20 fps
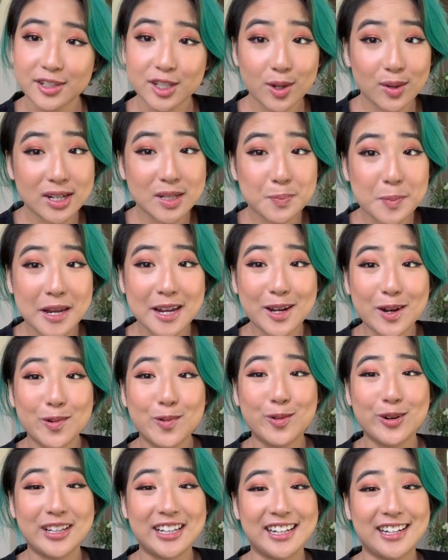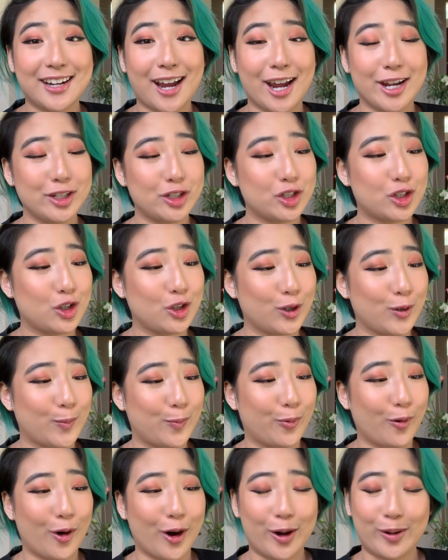so he's being a really nice good
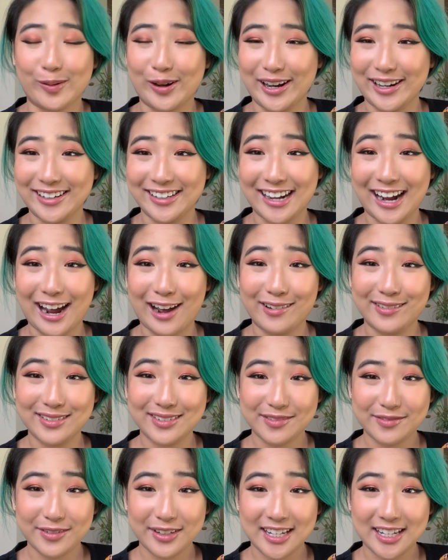boy right now.